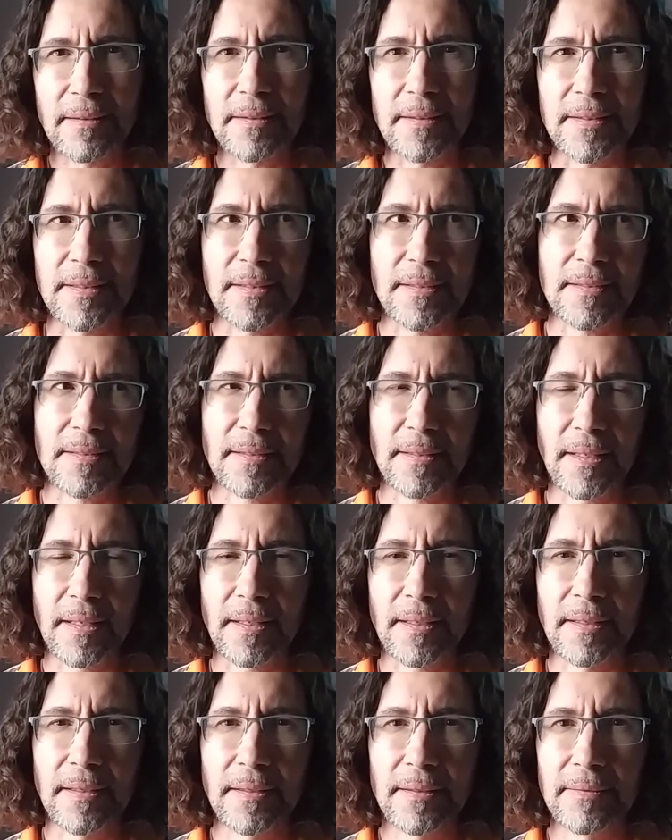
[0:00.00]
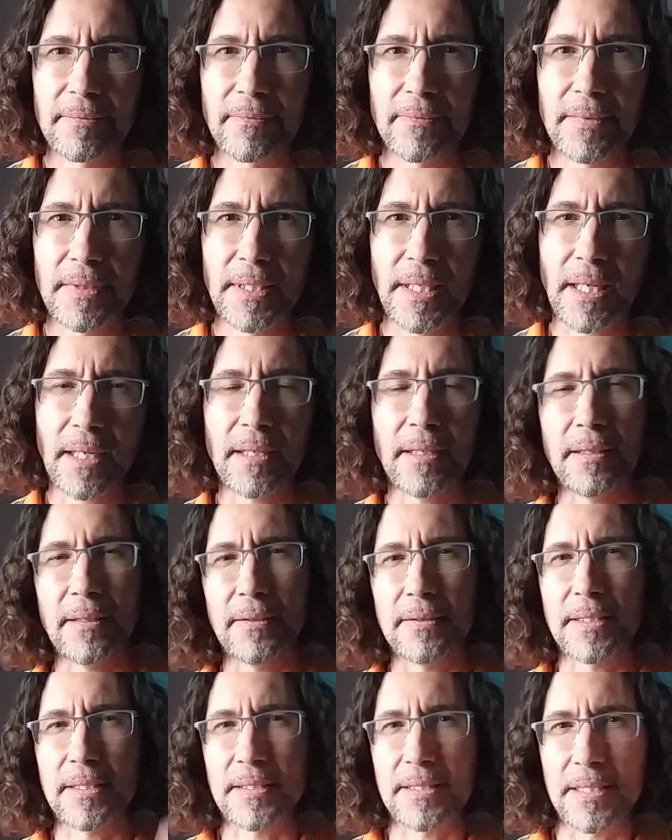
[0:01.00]
and just like, I don't know, it
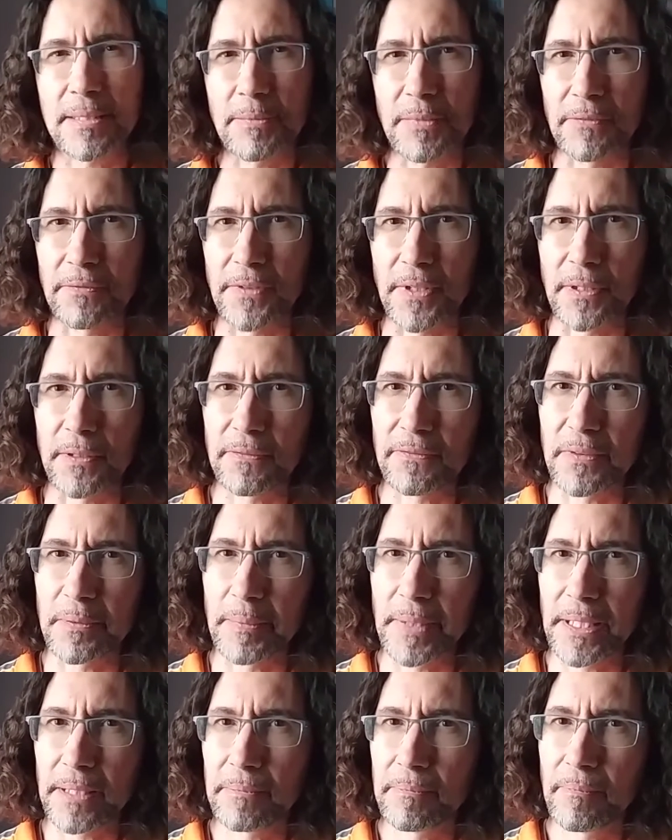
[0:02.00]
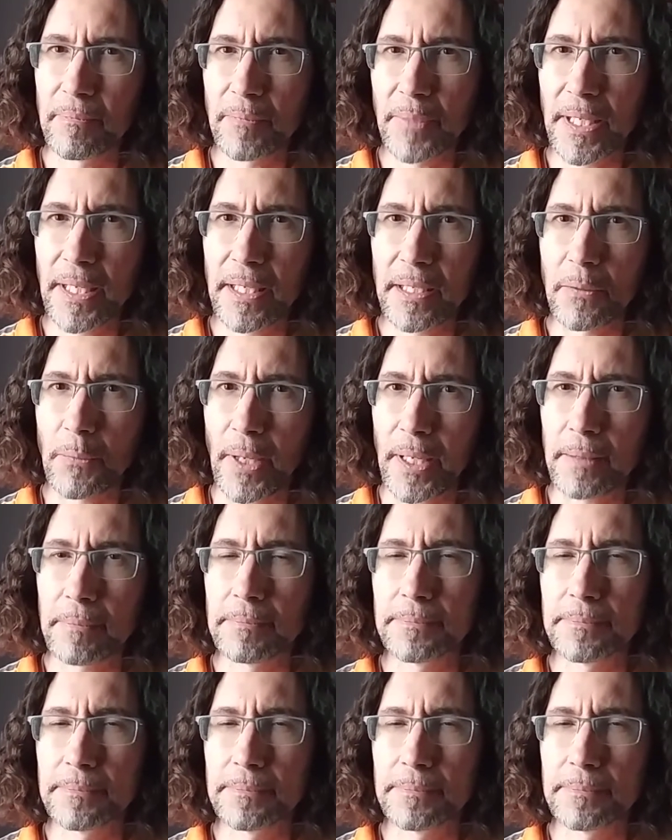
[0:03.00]
didn't seem to flow for me. But anyway,